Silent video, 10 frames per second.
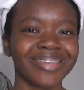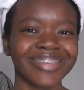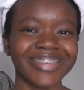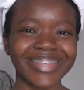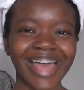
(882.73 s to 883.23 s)

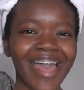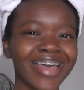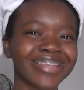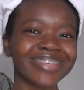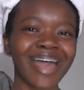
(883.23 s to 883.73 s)
just,
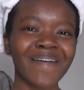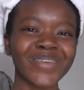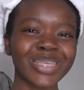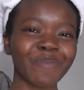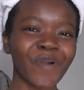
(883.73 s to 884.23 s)
just
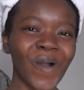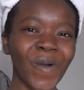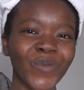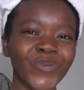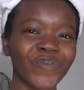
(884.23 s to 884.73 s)
having some
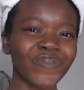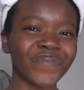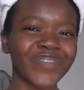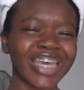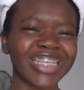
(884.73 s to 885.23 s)
whole sort
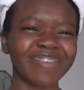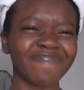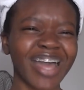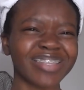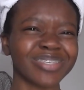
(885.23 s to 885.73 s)
of
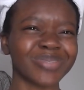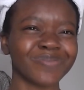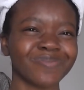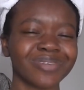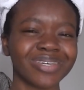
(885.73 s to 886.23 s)
negative
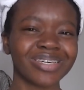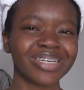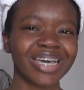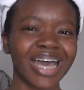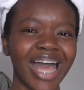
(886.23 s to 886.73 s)
attitude
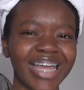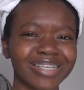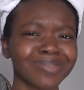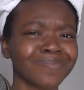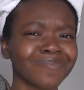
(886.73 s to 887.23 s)
and
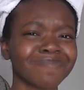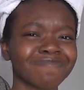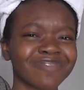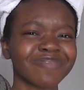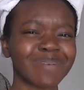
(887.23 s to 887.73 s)
it's
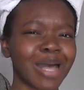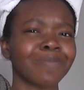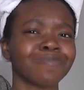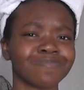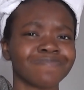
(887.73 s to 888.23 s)
all
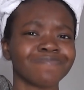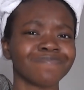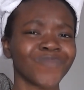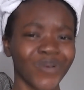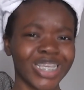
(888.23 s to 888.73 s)
about
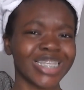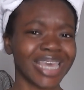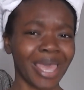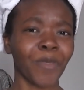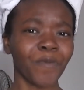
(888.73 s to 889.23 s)
wanting to
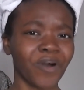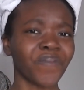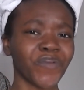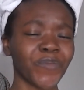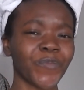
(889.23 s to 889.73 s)
get in the
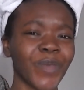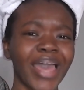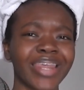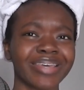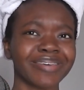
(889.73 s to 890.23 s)
bathroom
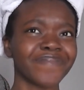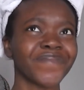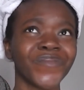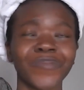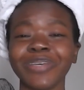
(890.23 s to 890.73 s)
and it could
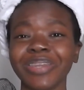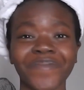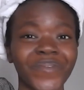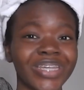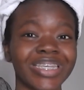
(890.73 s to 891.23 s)
have all been
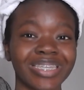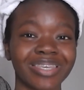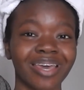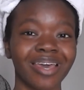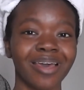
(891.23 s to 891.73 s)

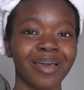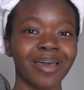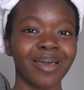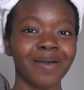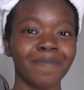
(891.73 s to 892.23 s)
avoided
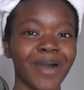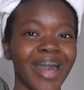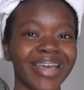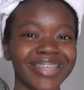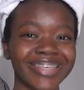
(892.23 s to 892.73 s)

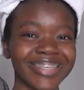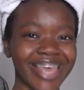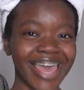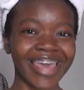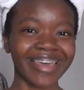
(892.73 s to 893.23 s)
by just
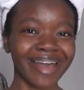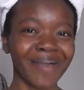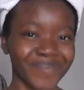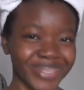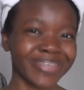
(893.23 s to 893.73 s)
saying
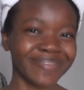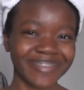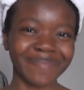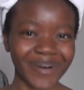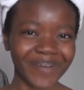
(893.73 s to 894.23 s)
I want to
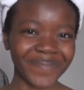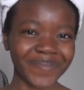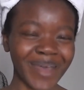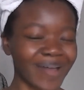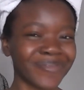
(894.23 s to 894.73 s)
use the
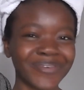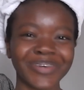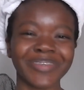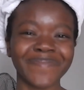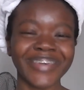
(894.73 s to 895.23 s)
bathroom how long
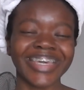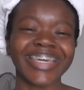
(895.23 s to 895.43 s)
gonna be